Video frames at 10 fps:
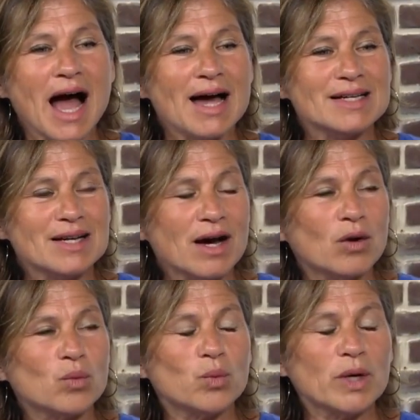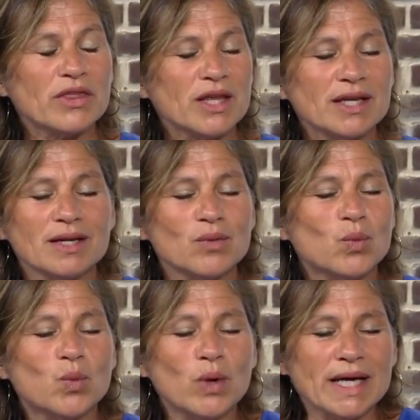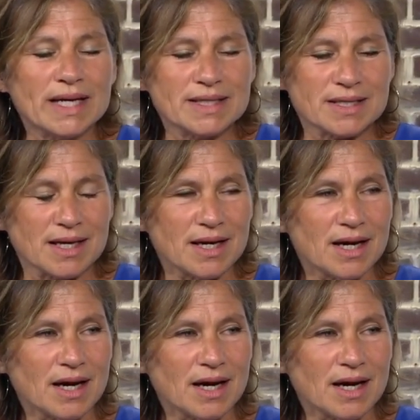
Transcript: And within weeks